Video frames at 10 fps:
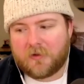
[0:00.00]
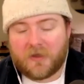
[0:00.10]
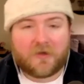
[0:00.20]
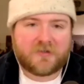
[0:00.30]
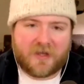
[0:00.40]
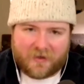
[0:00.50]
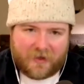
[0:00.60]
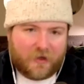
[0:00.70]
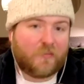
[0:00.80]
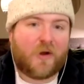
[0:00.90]
like you said,
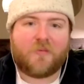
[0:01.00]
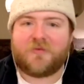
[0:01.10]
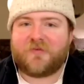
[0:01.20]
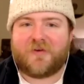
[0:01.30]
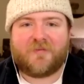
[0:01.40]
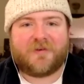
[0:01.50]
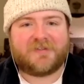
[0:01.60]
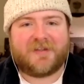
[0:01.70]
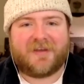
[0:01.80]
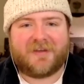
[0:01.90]
like your mom was very
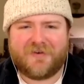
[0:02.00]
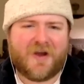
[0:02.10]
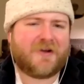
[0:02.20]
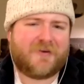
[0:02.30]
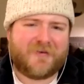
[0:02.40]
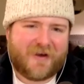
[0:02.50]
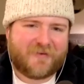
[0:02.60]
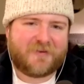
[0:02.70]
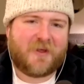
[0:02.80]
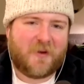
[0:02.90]
much like, you're not going
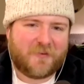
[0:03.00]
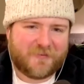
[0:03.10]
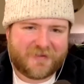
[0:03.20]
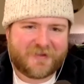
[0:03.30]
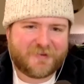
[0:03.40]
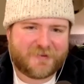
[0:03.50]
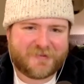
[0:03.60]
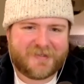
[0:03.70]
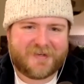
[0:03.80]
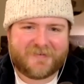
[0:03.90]
out alone with those,
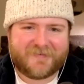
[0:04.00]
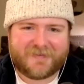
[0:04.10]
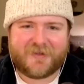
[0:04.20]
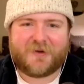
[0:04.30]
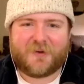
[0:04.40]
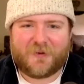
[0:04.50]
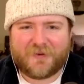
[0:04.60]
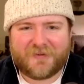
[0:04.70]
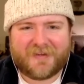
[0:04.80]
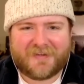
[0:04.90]
with a
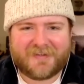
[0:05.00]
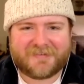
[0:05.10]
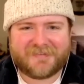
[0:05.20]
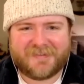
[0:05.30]
girl. Like that's,